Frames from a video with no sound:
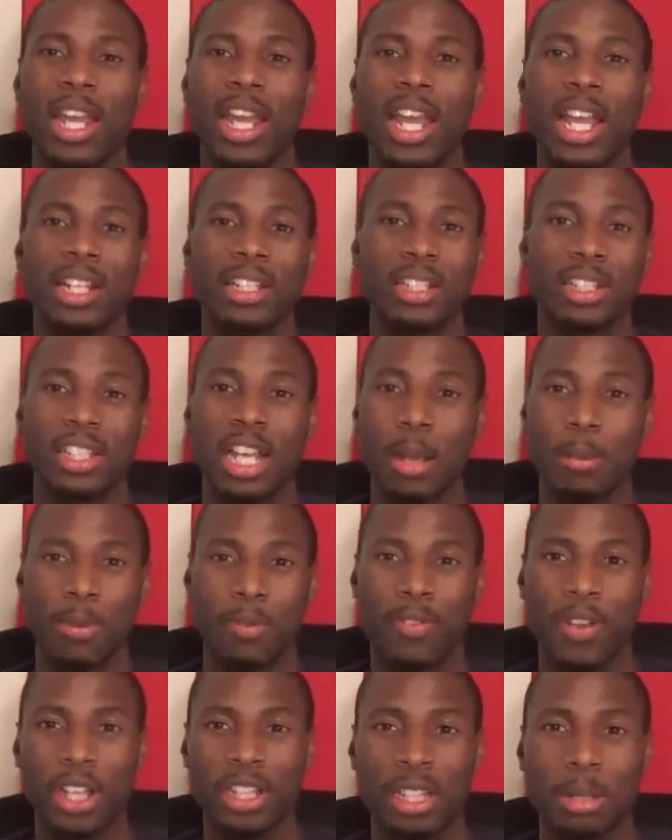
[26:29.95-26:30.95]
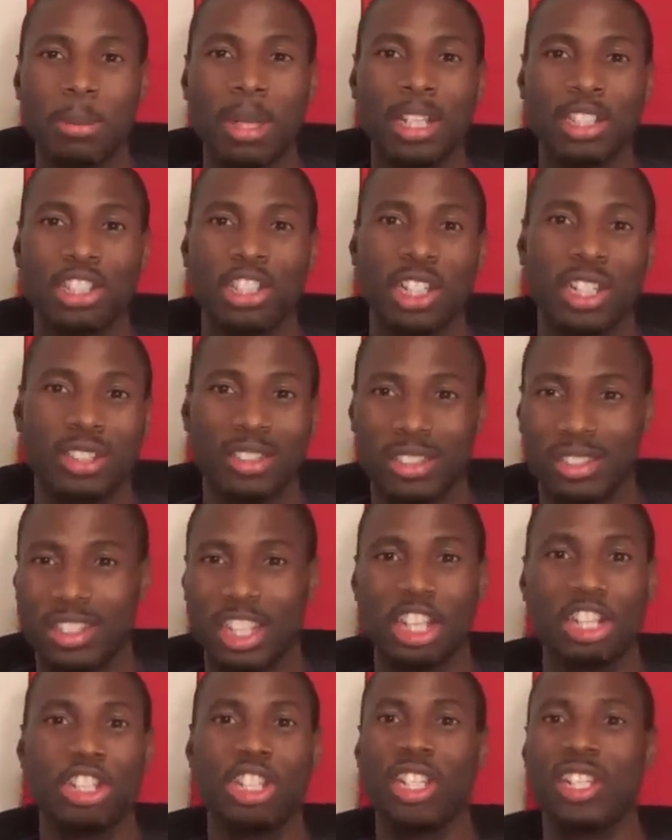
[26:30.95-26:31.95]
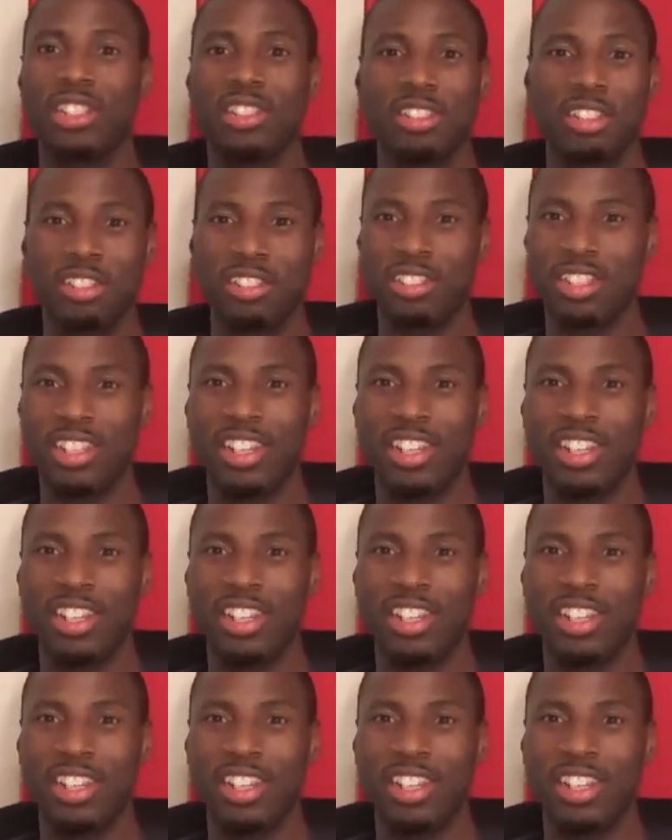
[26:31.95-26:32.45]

had the type of faith that make Jesus say Jesus.